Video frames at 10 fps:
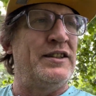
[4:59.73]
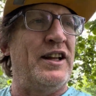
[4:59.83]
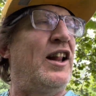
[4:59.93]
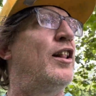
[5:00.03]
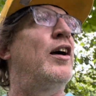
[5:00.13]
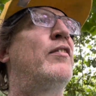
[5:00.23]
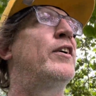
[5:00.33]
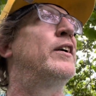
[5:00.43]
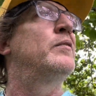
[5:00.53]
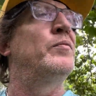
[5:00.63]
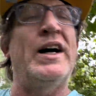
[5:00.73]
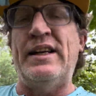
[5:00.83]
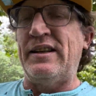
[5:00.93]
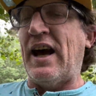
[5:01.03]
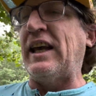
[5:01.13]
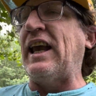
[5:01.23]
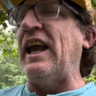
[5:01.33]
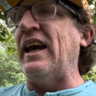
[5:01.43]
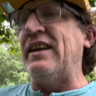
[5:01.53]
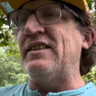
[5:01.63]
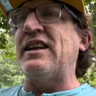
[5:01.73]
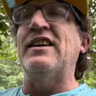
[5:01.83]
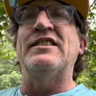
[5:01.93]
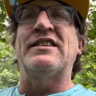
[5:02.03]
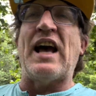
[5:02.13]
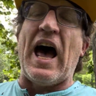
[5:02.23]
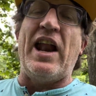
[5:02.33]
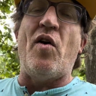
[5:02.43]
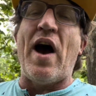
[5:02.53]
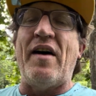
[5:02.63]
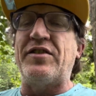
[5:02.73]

Love it, but I can't because I don't have